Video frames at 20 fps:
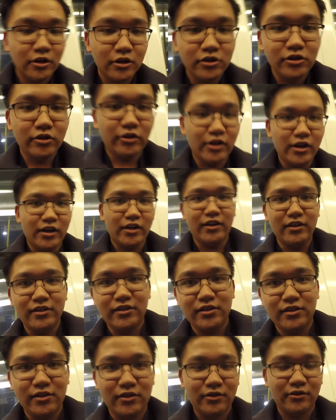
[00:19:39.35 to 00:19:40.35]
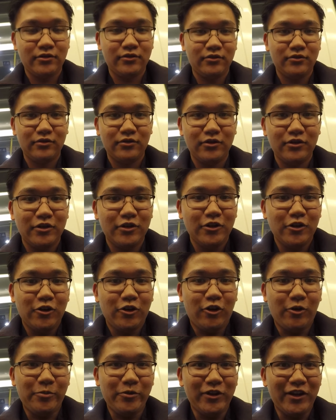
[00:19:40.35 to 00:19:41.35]
So guys,
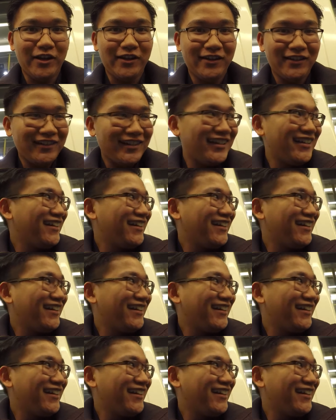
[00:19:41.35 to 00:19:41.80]
hope you like it.